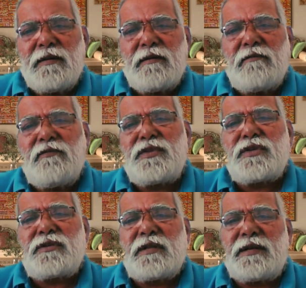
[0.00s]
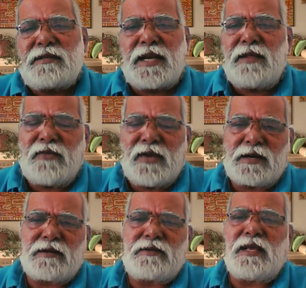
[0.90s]
which is the deciding
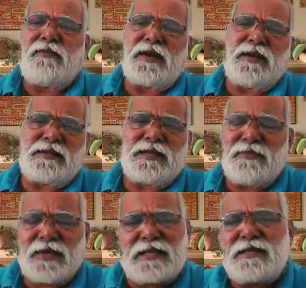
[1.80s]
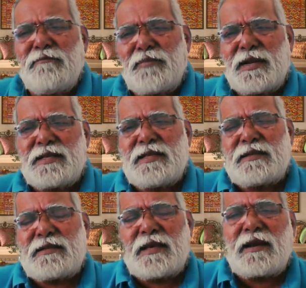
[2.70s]
factor. Say, for instance, very simple as that,
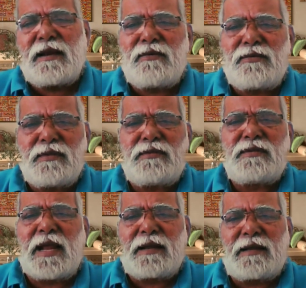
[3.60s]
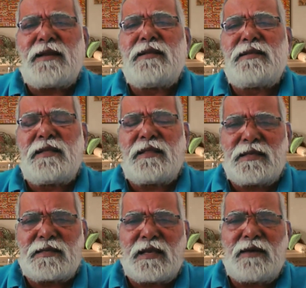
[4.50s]
sir. Now, the Saturn is the
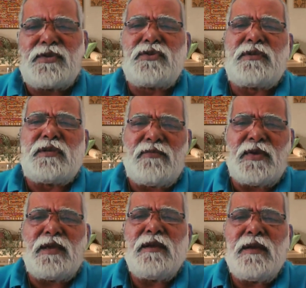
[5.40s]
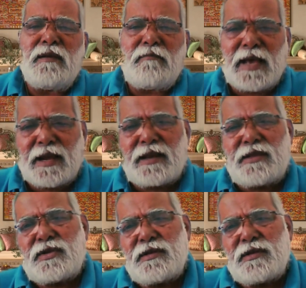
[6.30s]
Dasha which is giving marriage.